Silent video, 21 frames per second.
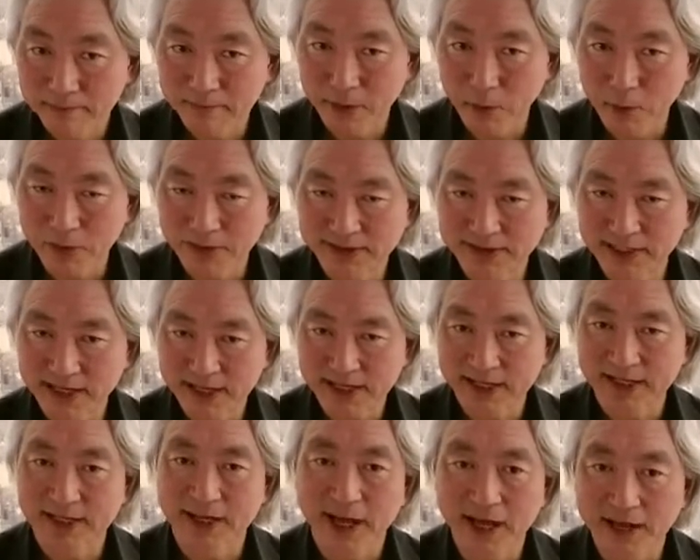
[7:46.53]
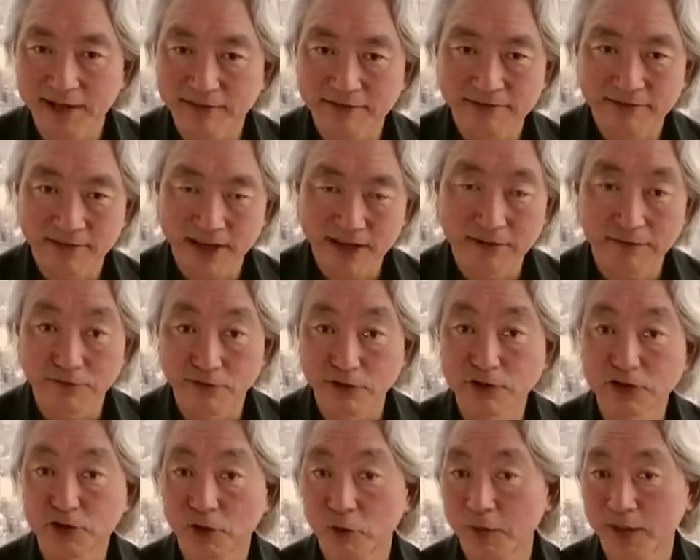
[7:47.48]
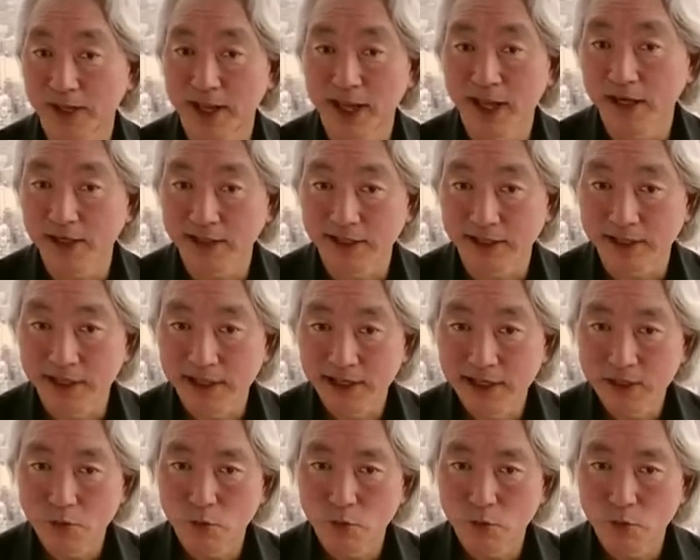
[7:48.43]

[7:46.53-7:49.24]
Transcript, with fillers: but with Second Life and virtual reality,